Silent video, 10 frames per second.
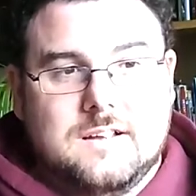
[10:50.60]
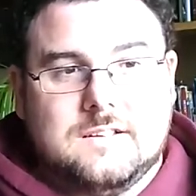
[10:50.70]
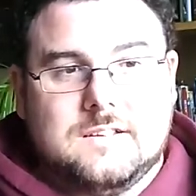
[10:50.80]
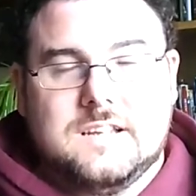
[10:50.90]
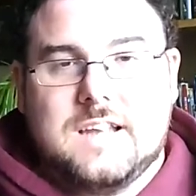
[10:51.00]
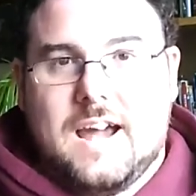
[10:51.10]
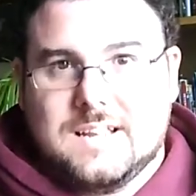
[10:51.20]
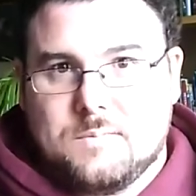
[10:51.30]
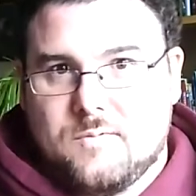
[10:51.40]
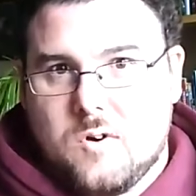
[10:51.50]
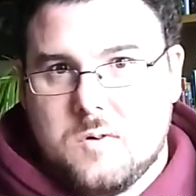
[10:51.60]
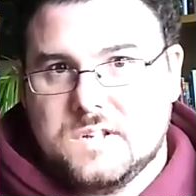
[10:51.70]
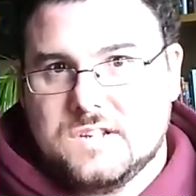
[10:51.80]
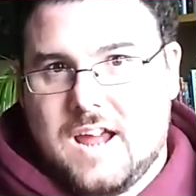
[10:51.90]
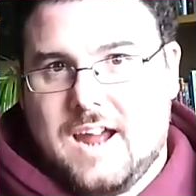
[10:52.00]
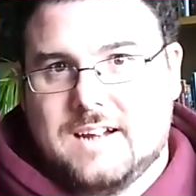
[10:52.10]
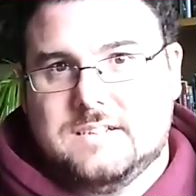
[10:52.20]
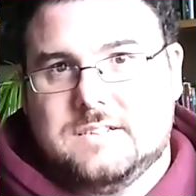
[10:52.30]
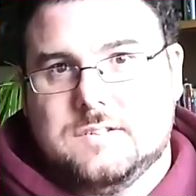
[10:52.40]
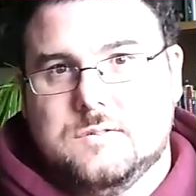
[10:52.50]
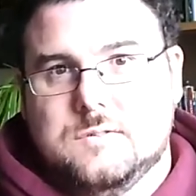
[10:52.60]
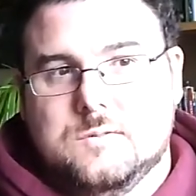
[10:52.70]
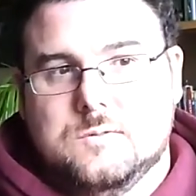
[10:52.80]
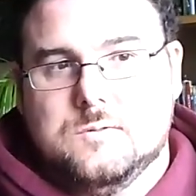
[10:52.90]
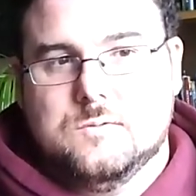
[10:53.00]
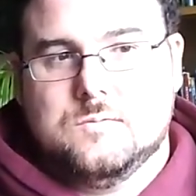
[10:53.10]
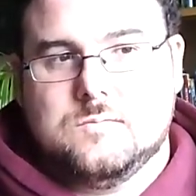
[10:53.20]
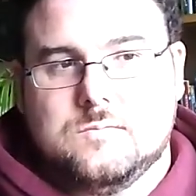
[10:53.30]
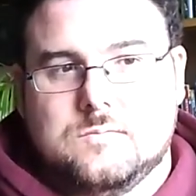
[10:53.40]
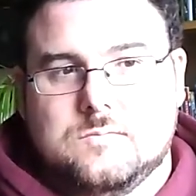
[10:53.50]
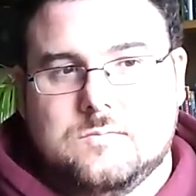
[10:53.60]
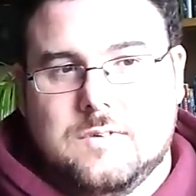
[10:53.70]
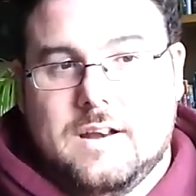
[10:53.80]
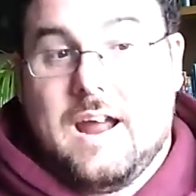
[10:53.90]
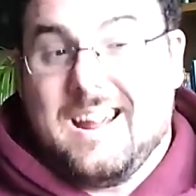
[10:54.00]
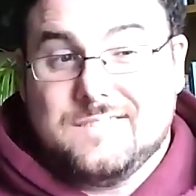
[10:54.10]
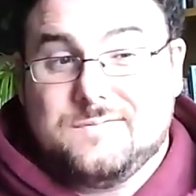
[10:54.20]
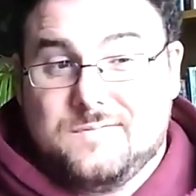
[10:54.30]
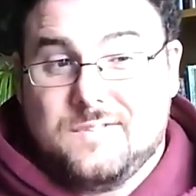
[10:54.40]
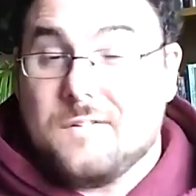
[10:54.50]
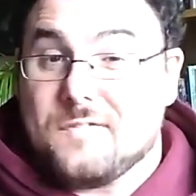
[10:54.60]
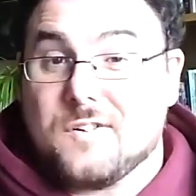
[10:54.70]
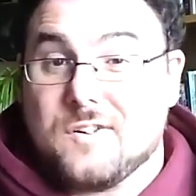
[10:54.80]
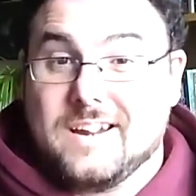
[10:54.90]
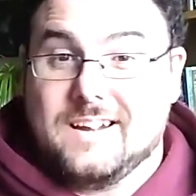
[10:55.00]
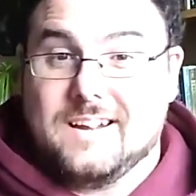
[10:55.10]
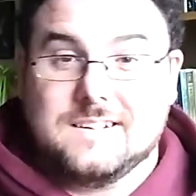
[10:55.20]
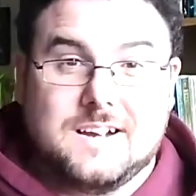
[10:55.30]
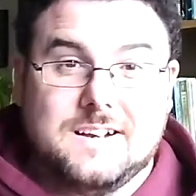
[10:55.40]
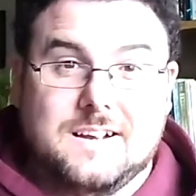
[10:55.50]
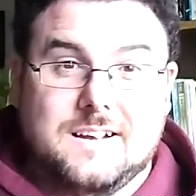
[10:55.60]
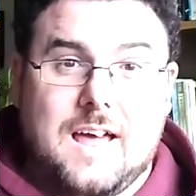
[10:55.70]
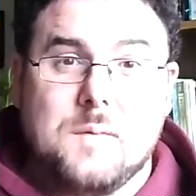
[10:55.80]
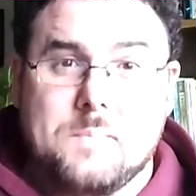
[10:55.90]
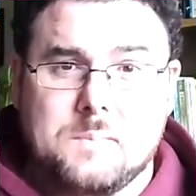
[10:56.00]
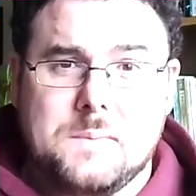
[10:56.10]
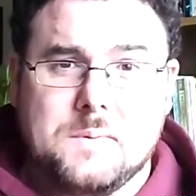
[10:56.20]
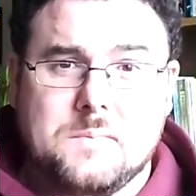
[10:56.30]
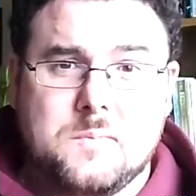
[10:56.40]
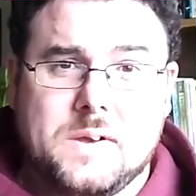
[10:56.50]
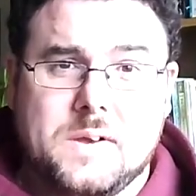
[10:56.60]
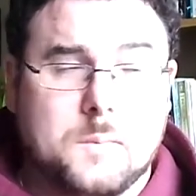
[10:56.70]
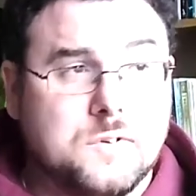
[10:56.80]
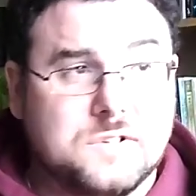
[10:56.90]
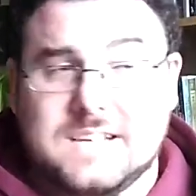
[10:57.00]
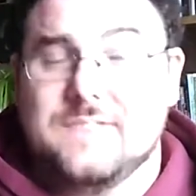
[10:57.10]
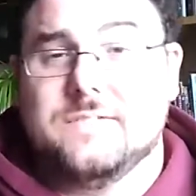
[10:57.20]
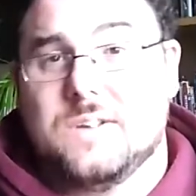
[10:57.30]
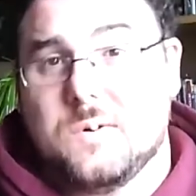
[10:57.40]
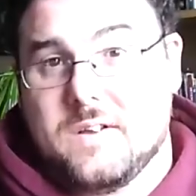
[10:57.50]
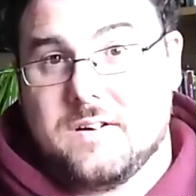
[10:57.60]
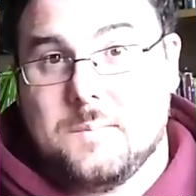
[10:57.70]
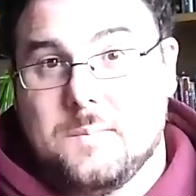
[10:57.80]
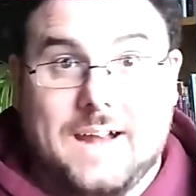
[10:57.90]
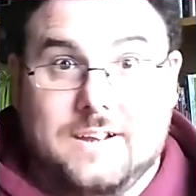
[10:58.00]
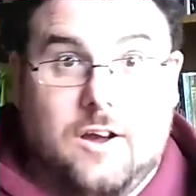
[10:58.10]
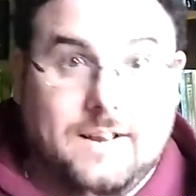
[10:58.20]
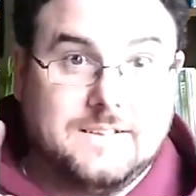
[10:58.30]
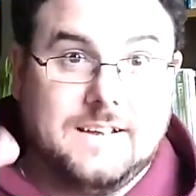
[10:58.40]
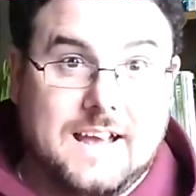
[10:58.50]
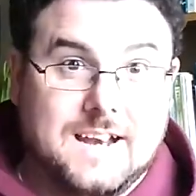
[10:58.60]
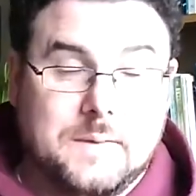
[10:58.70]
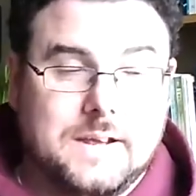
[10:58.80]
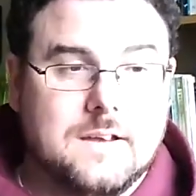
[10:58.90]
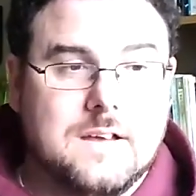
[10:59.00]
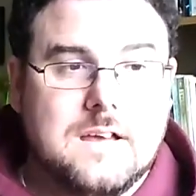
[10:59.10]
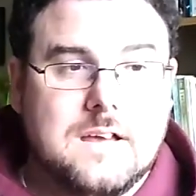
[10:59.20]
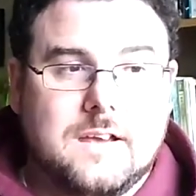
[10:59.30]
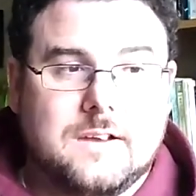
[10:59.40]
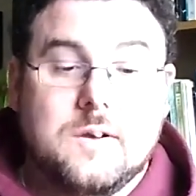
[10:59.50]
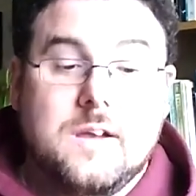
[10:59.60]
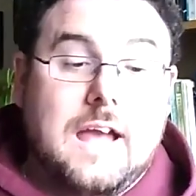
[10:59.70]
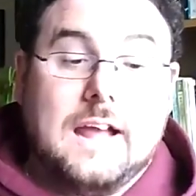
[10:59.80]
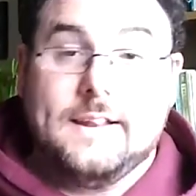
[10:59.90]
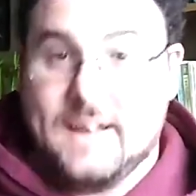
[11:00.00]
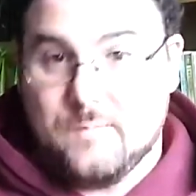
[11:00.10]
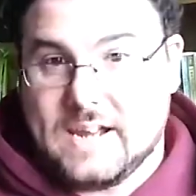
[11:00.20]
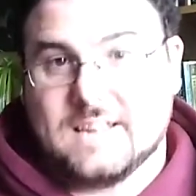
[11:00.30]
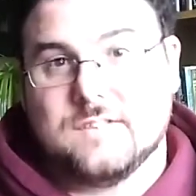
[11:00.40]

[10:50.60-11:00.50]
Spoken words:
the Dagda performs this act to an act of offering and kind of helping people beyond emotions, even though they're the bad guy, the enemy, you know. And then we get